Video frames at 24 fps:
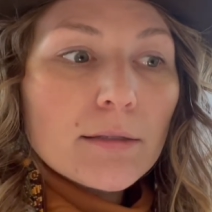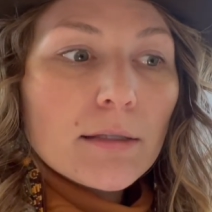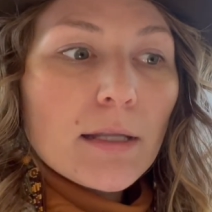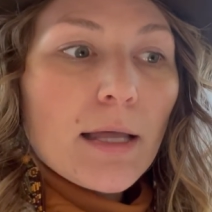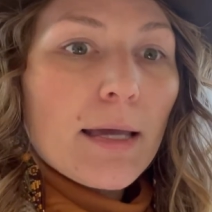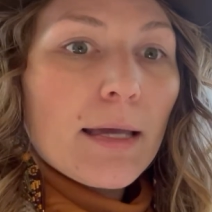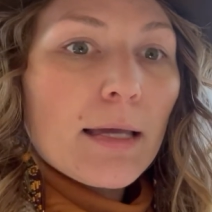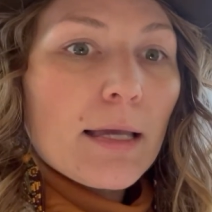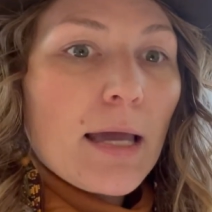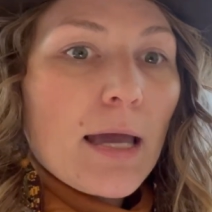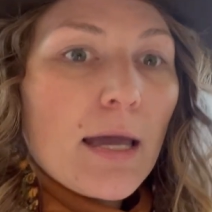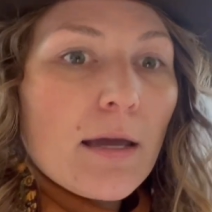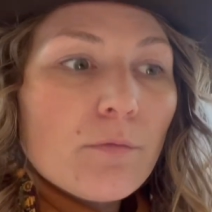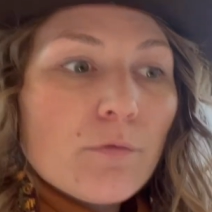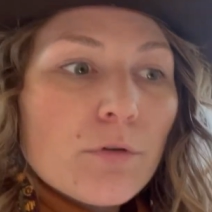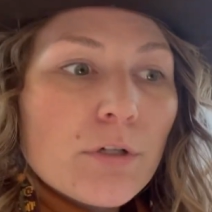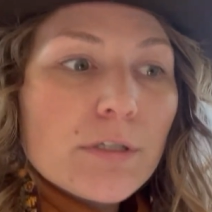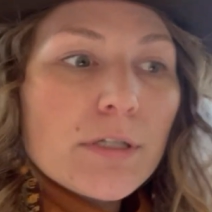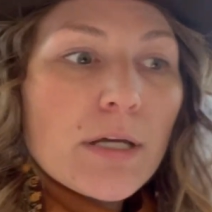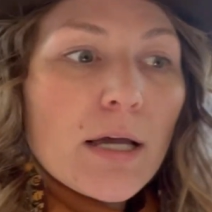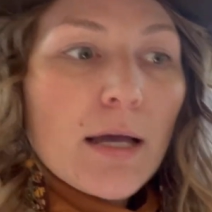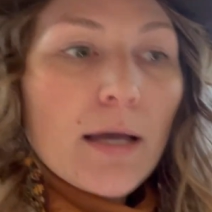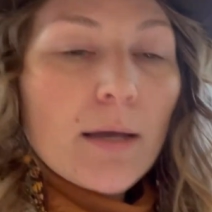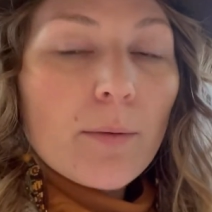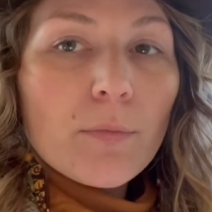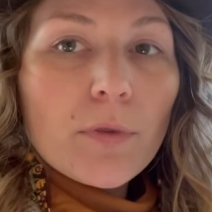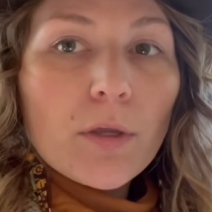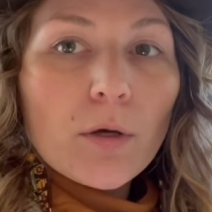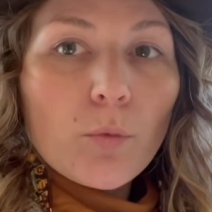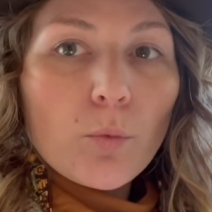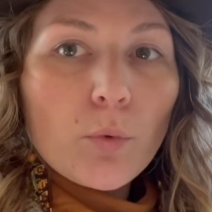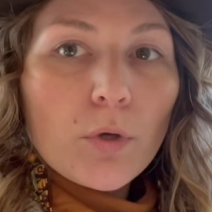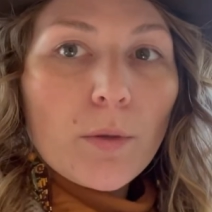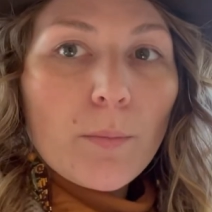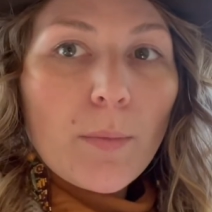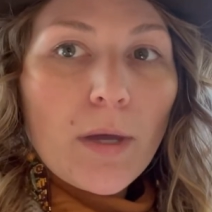Like, every time
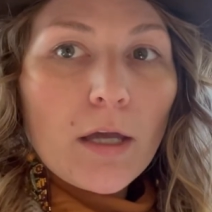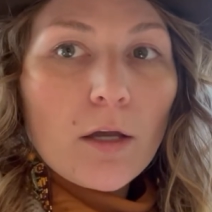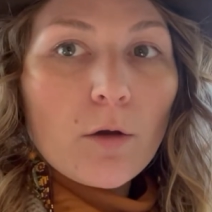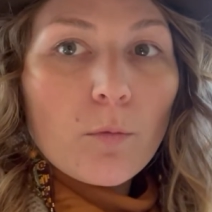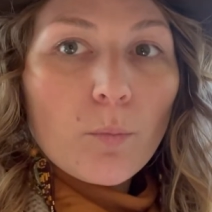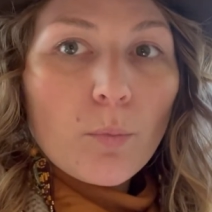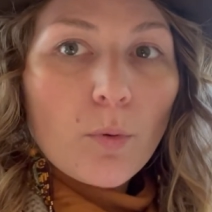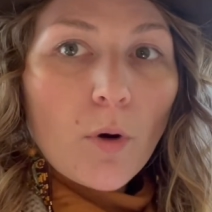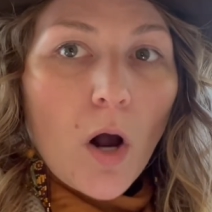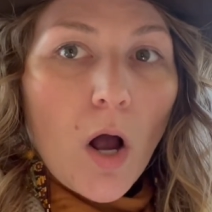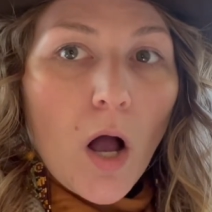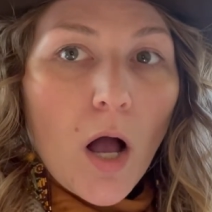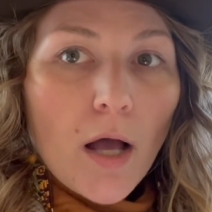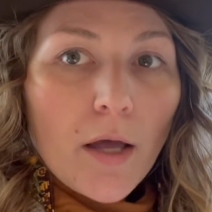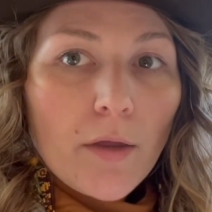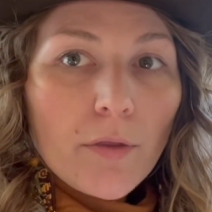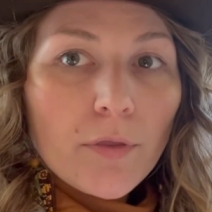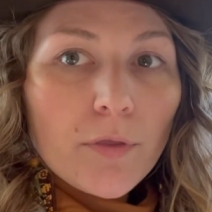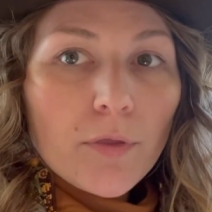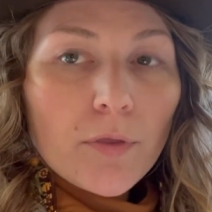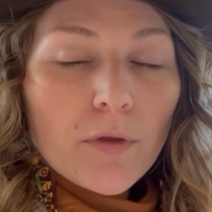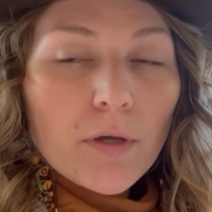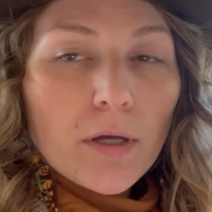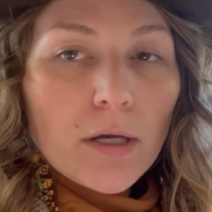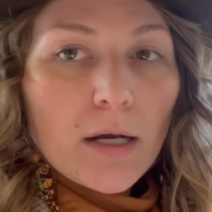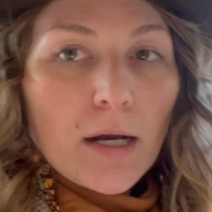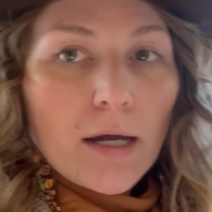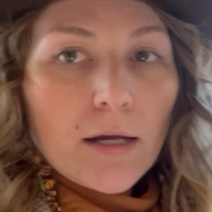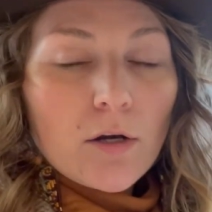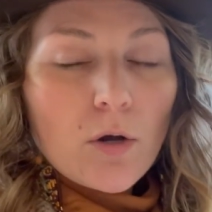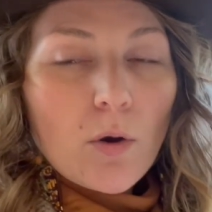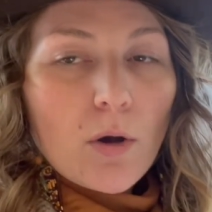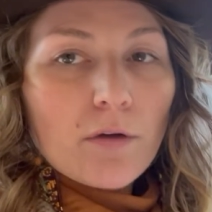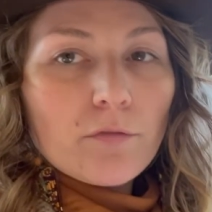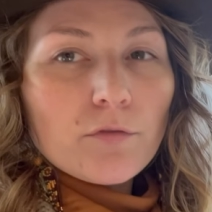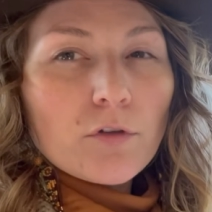that we make broth, and I
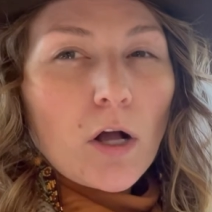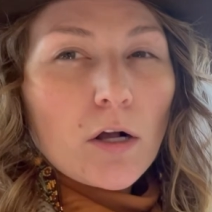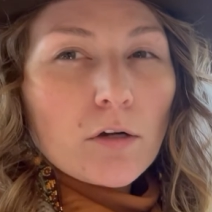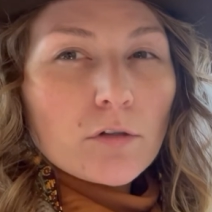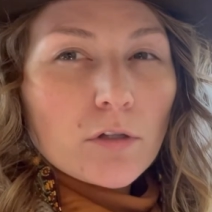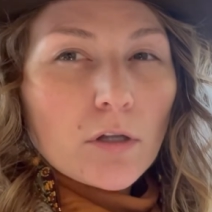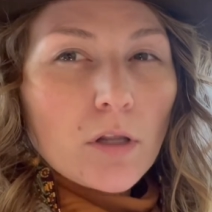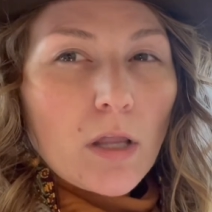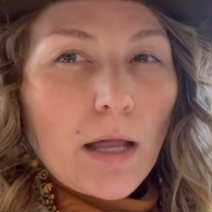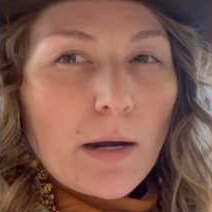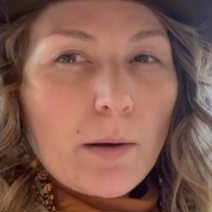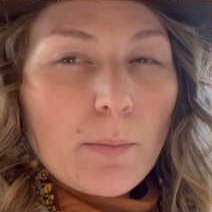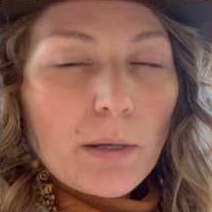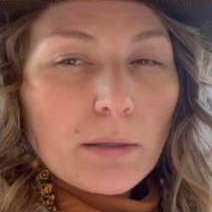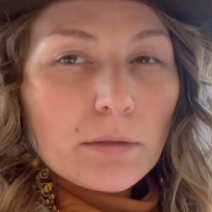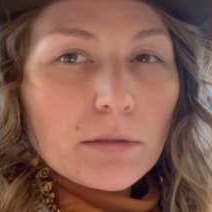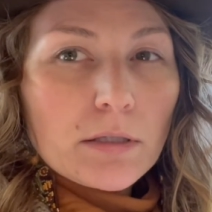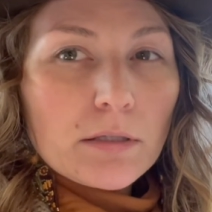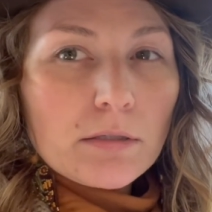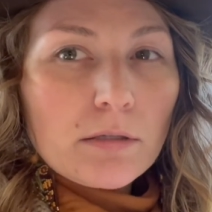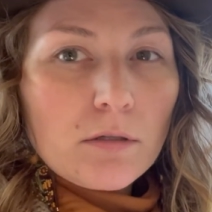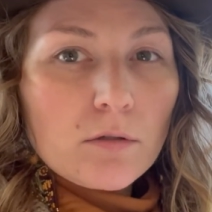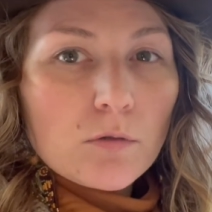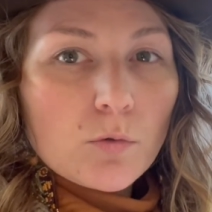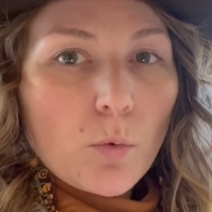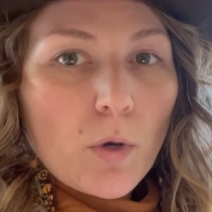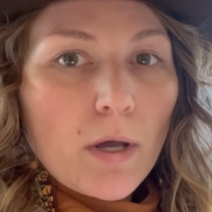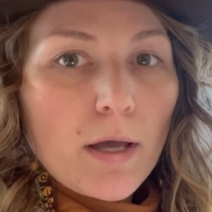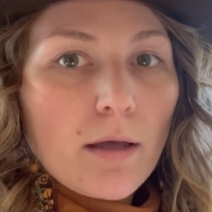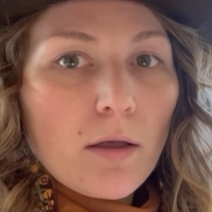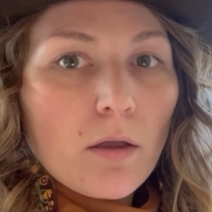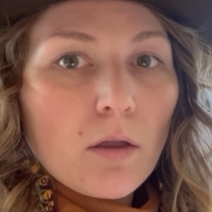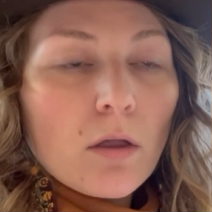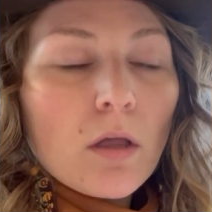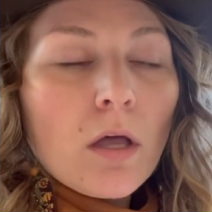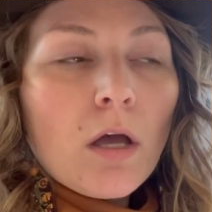know I've talked a lot about this as
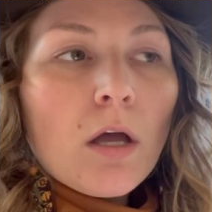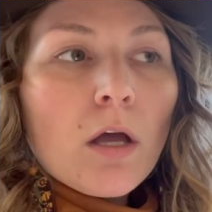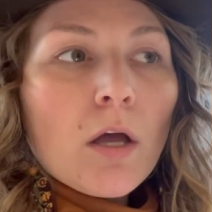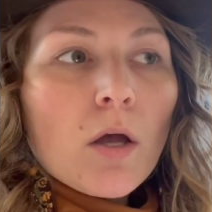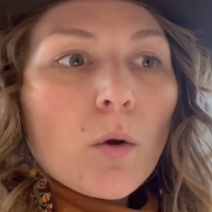well,